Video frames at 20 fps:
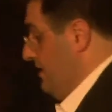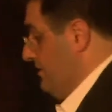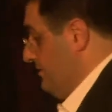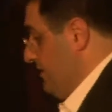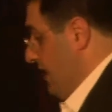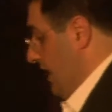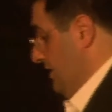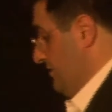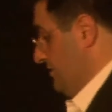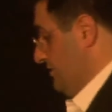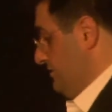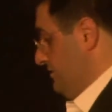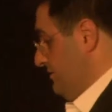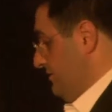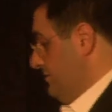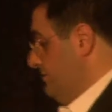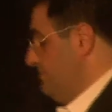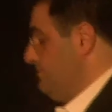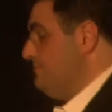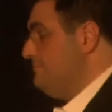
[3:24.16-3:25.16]
that
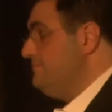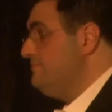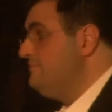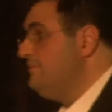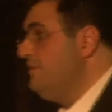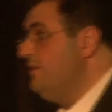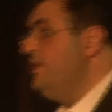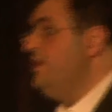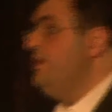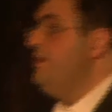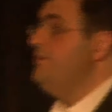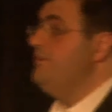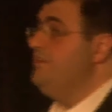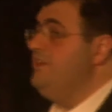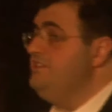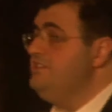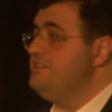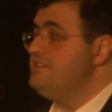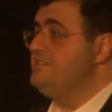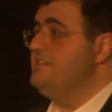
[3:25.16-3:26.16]

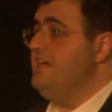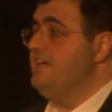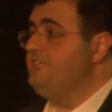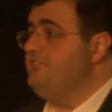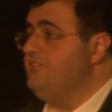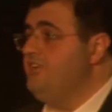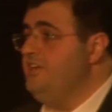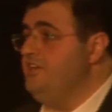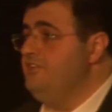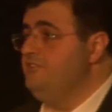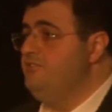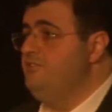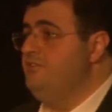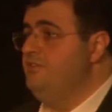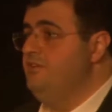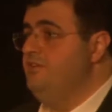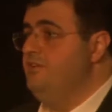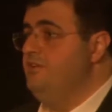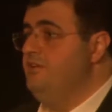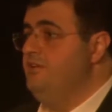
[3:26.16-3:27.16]
readers that read
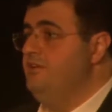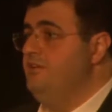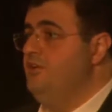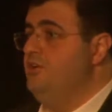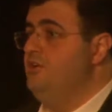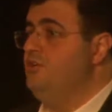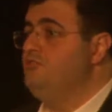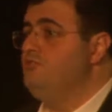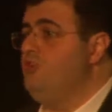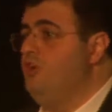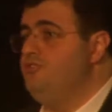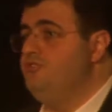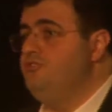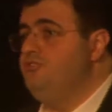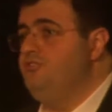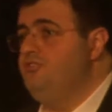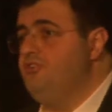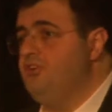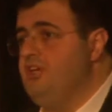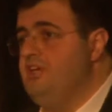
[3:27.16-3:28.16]
don't
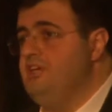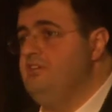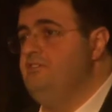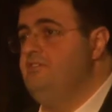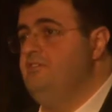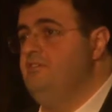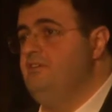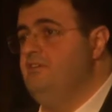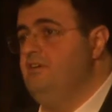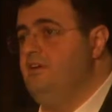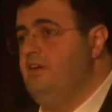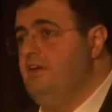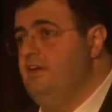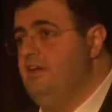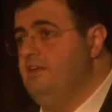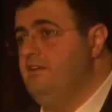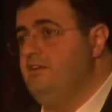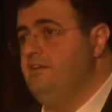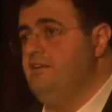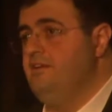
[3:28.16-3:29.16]
read
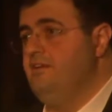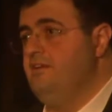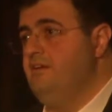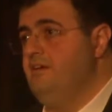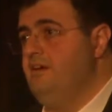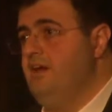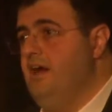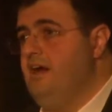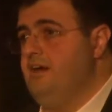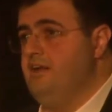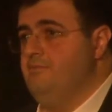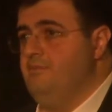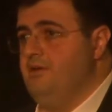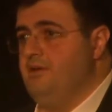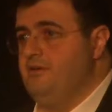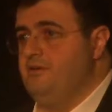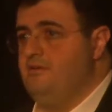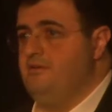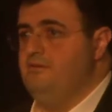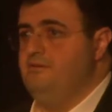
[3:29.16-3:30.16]
in Arabic.
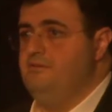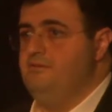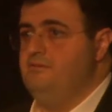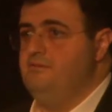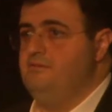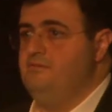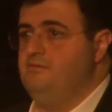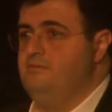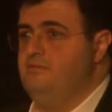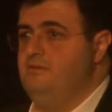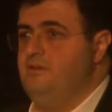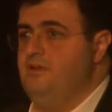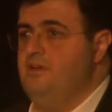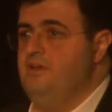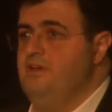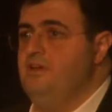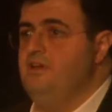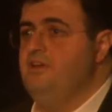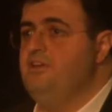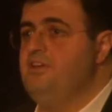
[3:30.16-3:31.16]

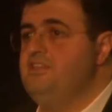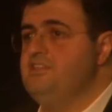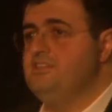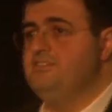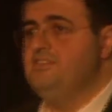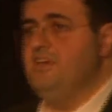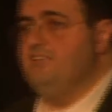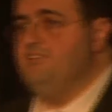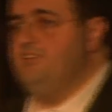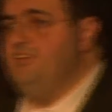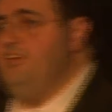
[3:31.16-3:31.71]
Readers that